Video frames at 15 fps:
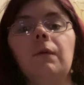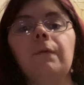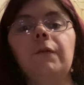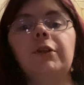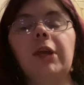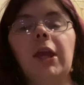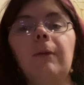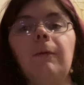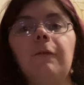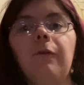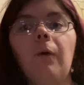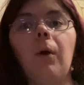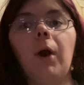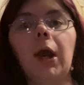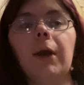the day
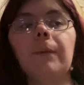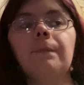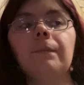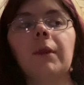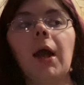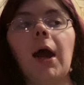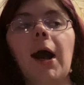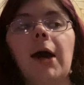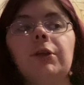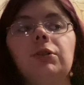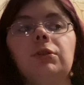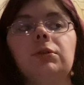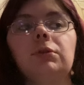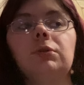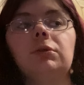before,
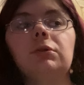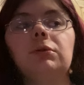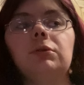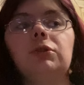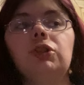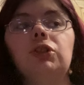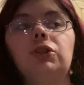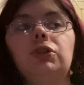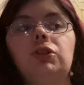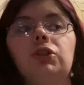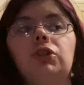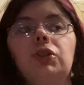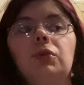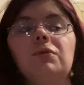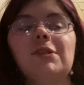on
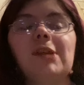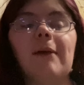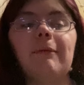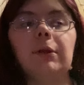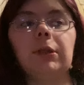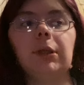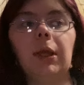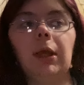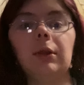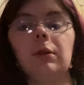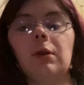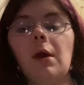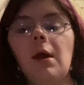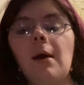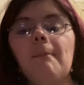June
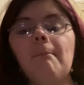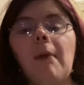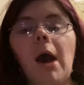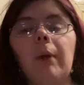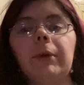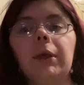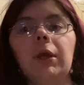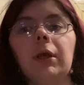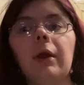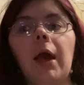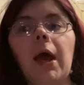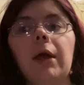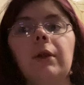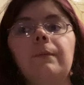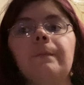17th, Mommy
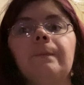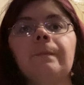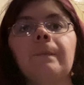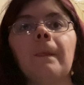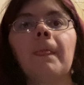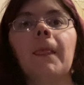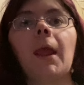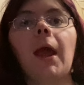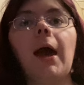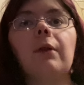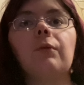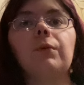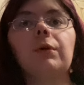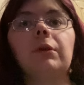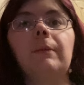had
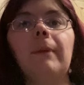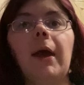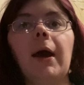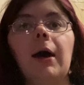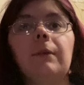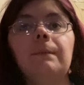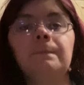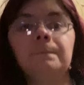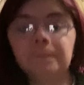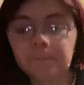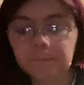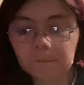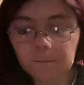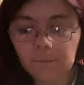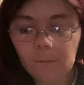a really bad
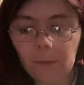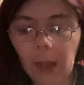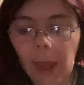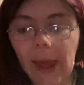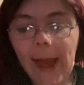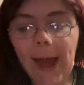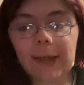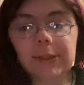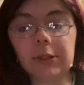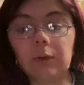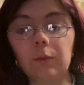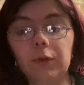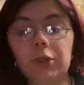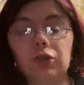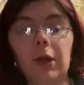
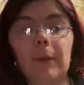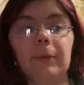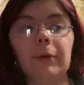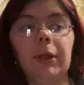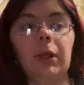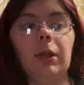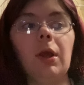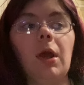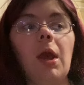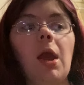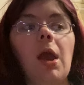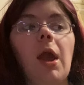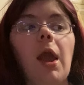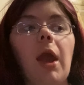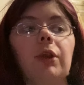accident with the trampoline
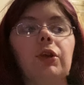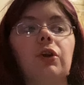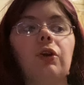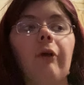and